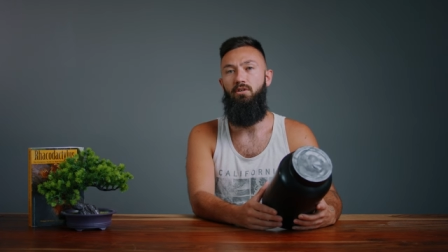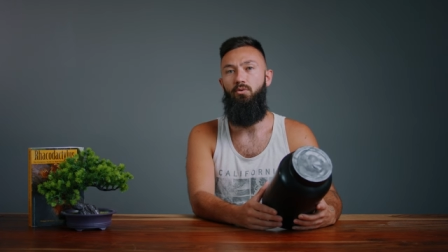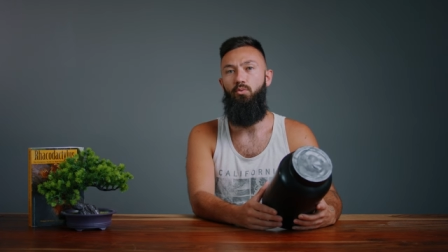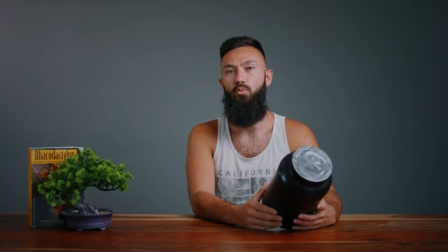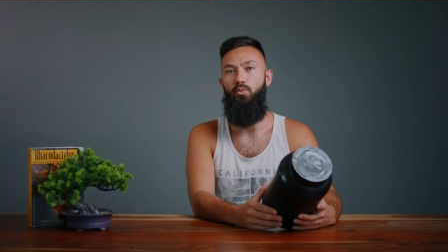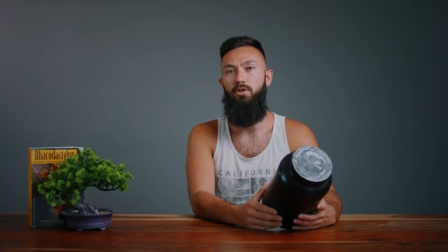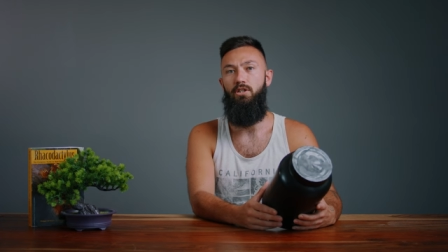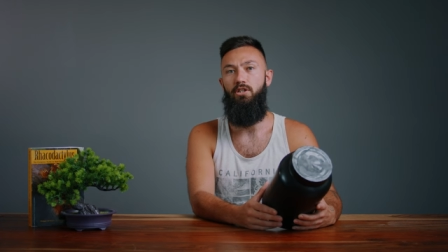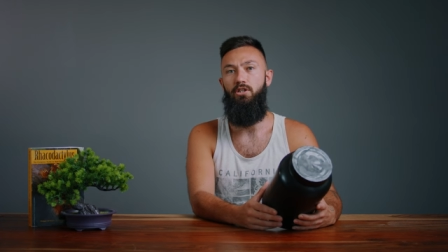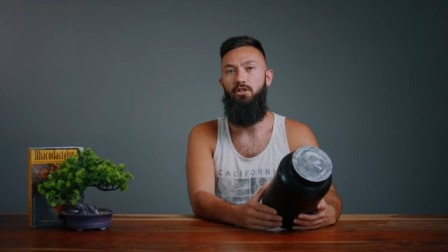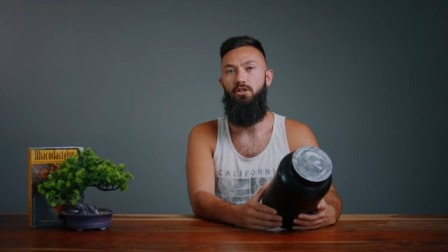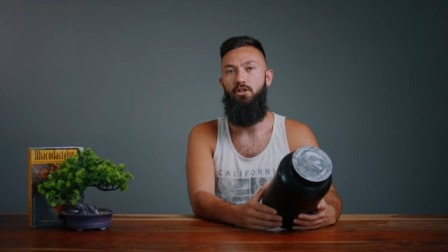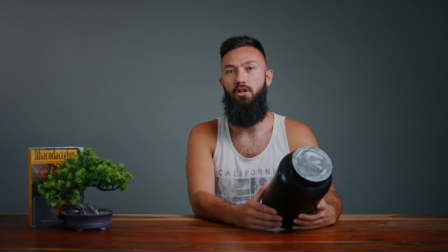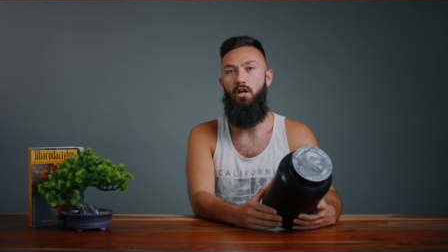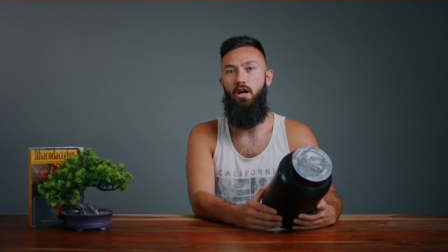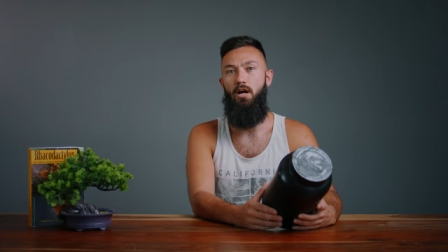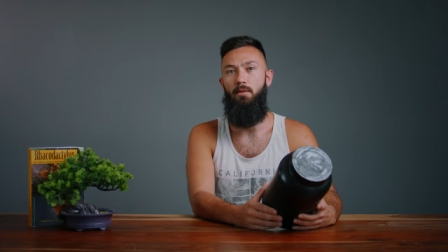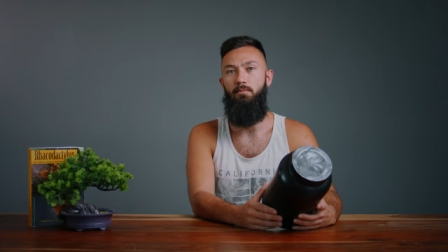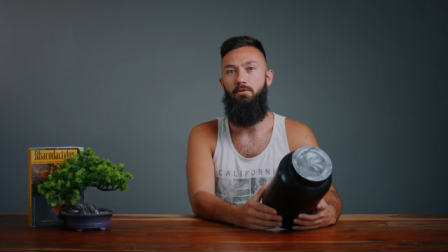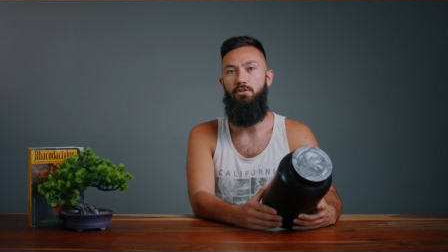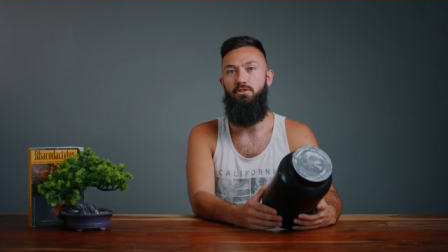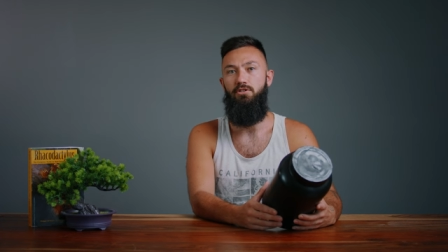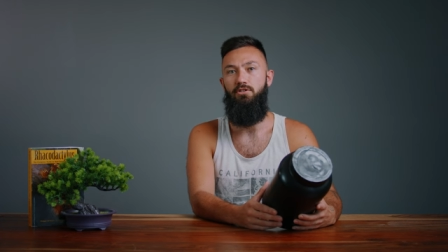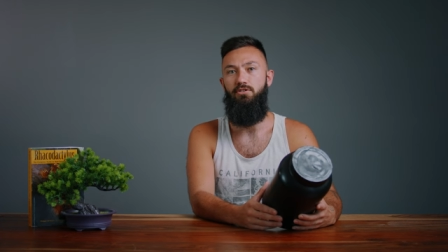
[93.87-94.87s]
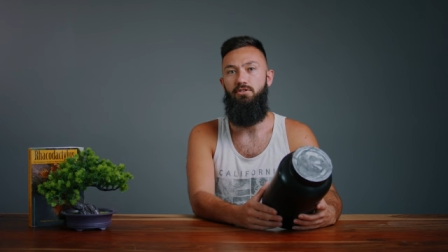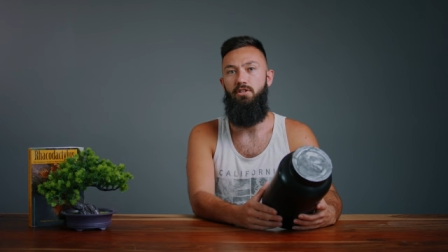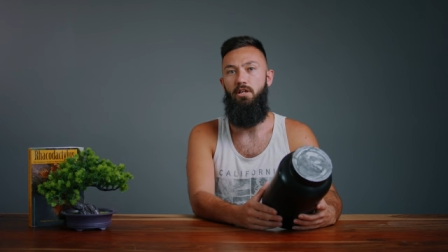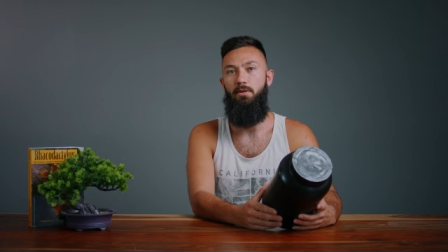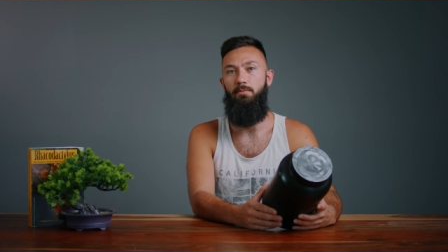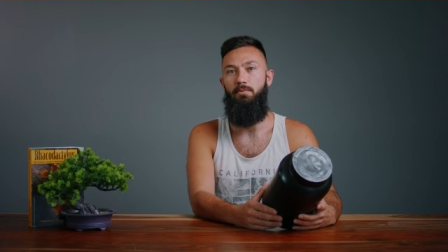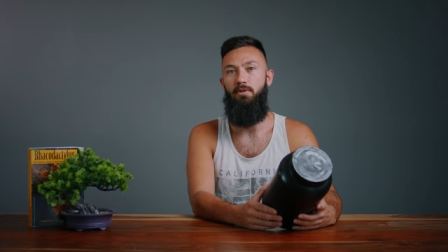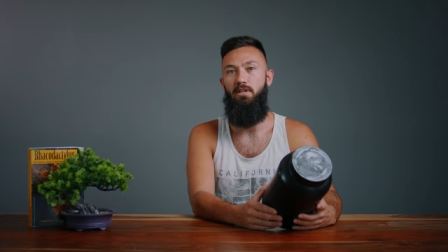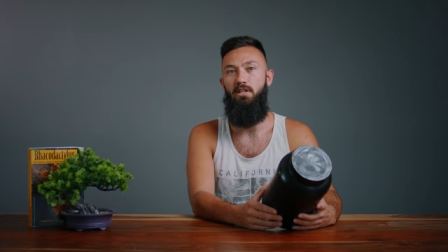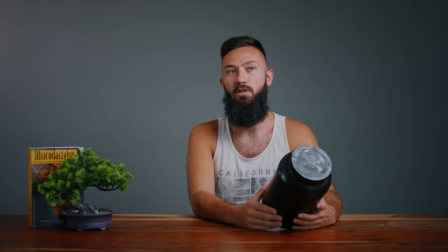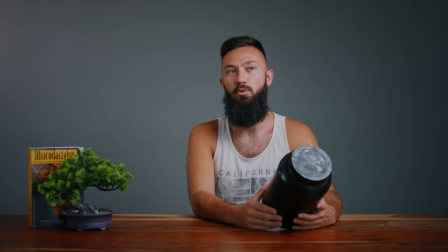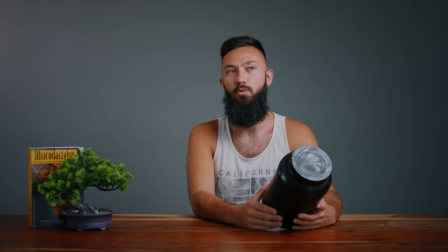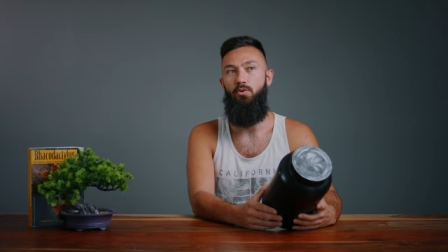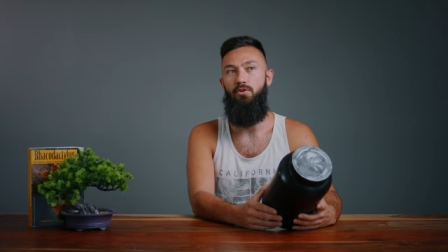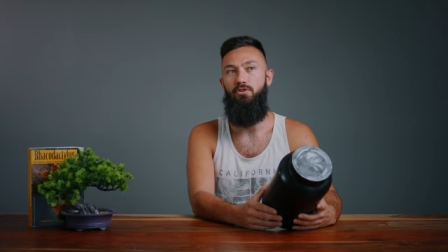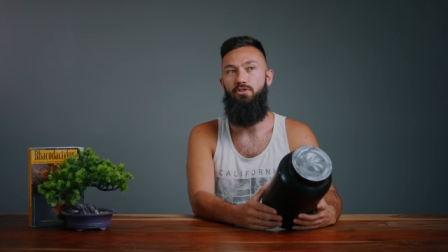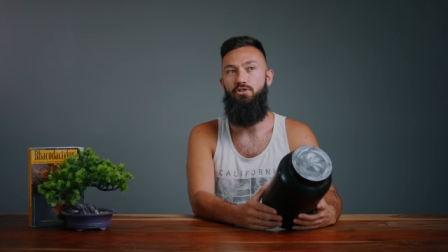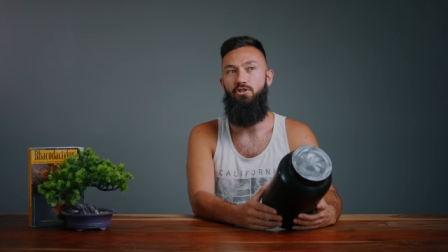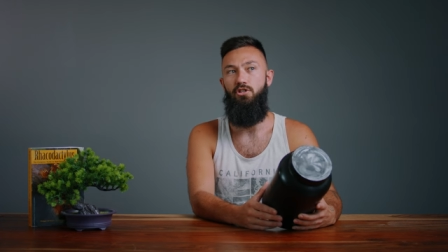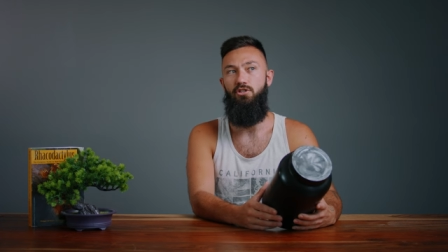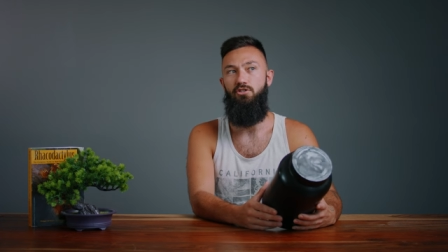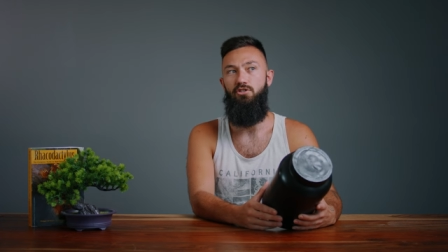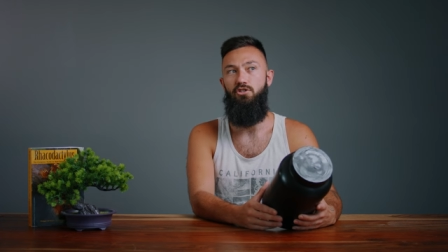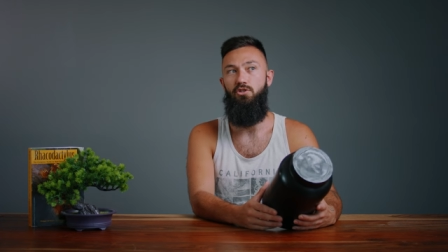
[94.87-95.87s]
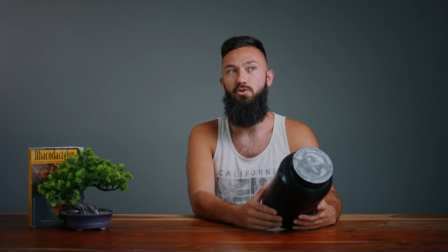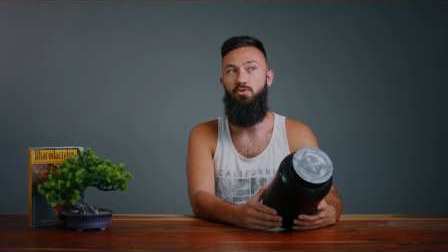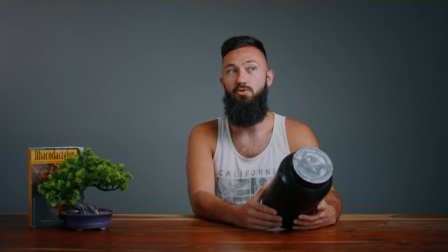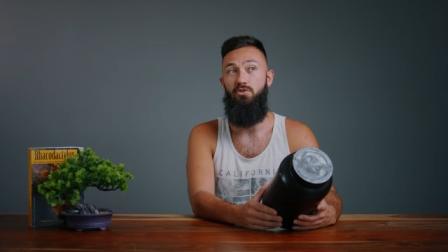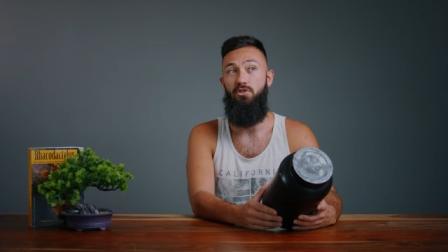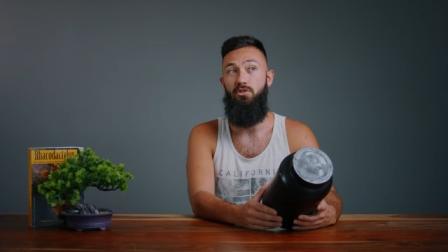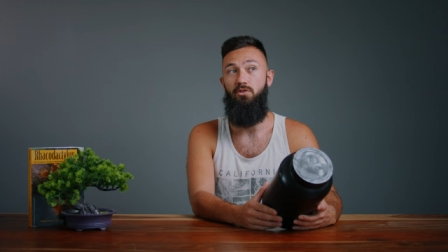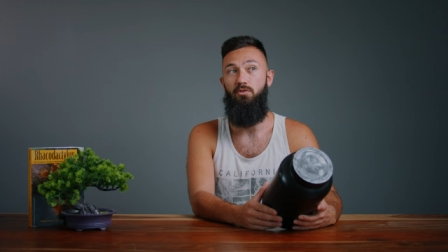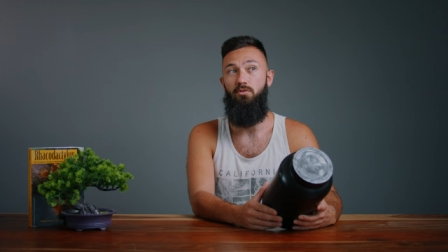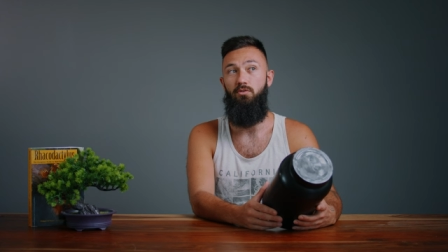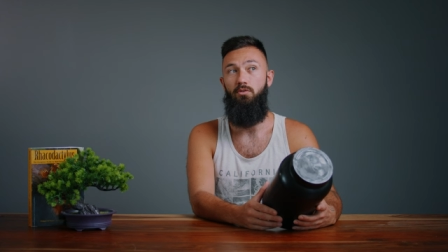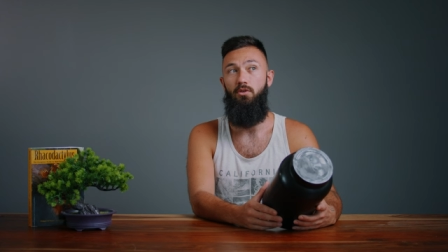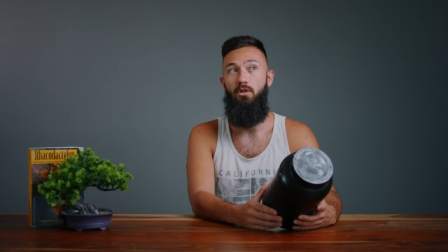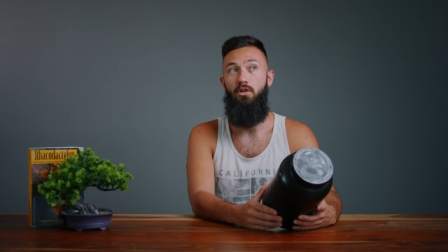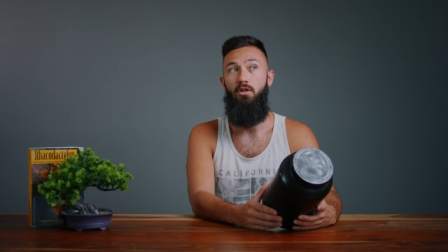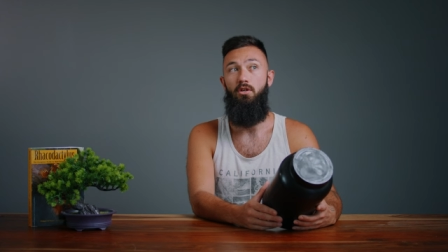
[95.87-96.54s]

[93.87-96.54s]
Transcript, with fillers: we could accomplish the same thing with just using